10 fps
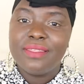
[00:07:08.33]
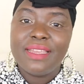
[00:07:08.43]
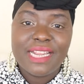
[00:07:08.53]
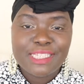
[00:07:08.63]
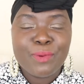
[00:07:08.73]

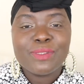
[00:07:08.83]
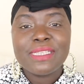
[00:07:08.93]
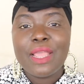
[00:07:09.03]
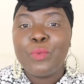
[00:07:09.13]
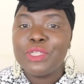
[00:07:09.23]
The next book
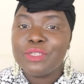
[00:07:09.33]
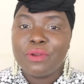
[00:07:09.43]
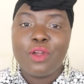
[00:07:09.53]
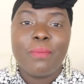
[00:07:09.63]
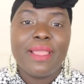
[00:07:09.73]
that I want to
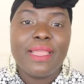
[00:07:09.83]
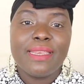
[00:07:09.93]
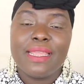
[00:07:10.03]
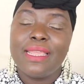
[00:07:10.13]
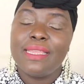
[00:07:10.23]

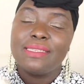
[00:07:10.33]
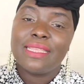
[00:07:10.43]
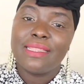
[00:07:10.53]
recommend is